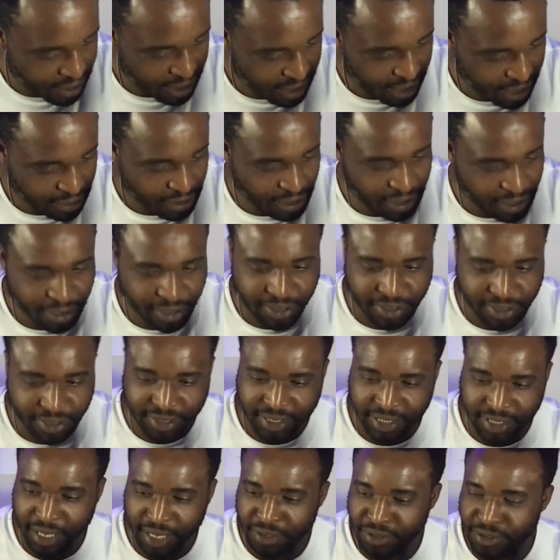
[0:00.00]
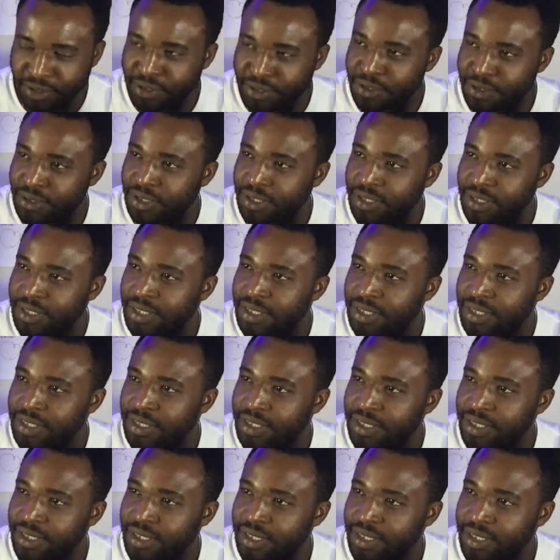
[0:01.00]
Actually sounds good.
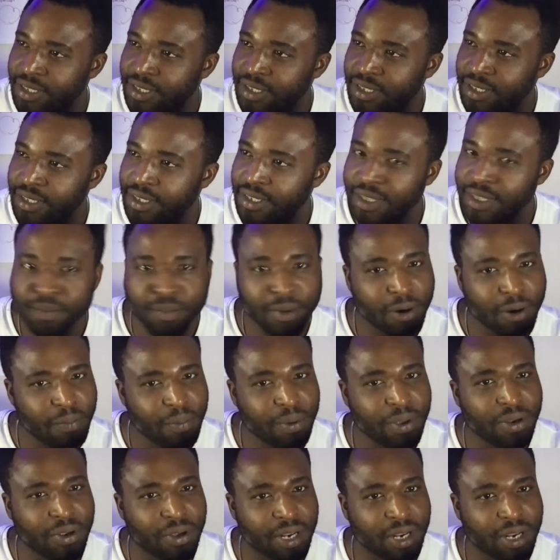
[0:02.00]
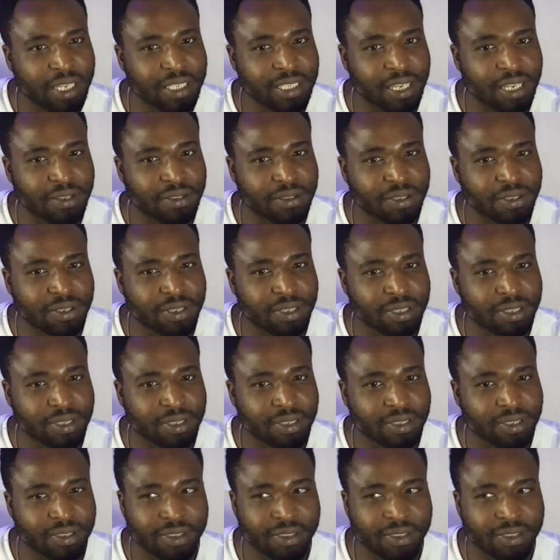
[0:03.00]
In my opinion, that sounds good.